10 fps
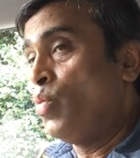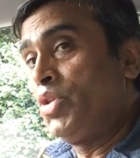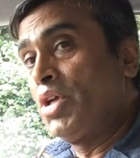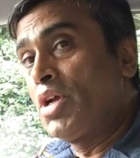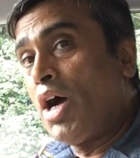
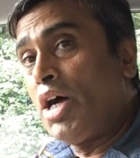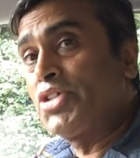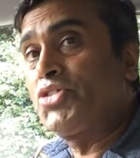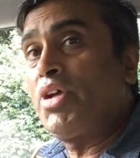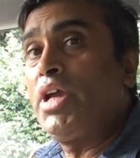With the car
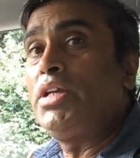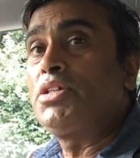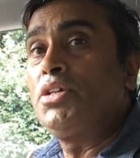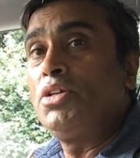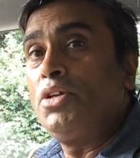
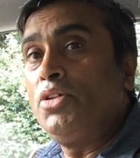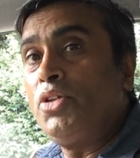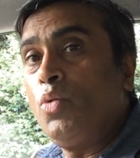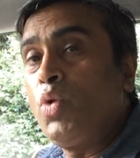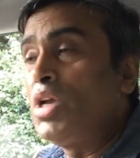straight,
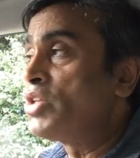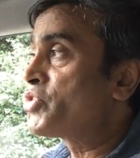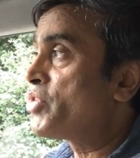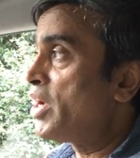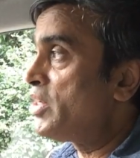the wheel
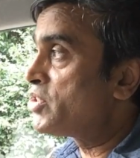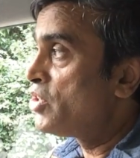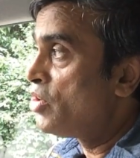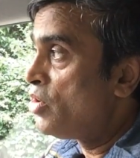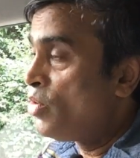straight,
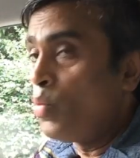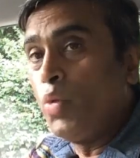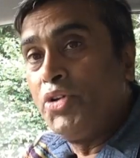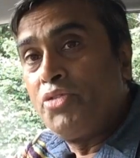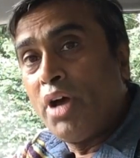
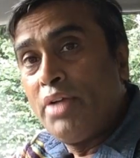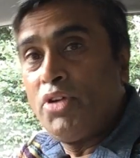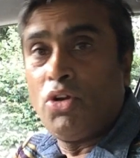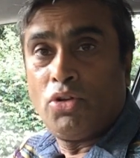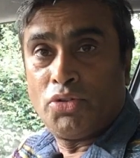we drive
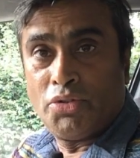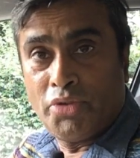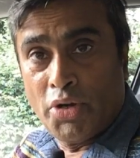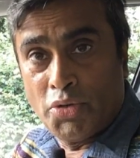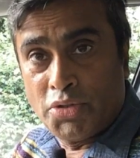along the
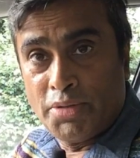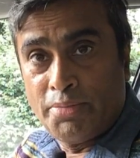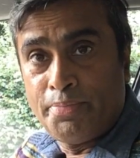road.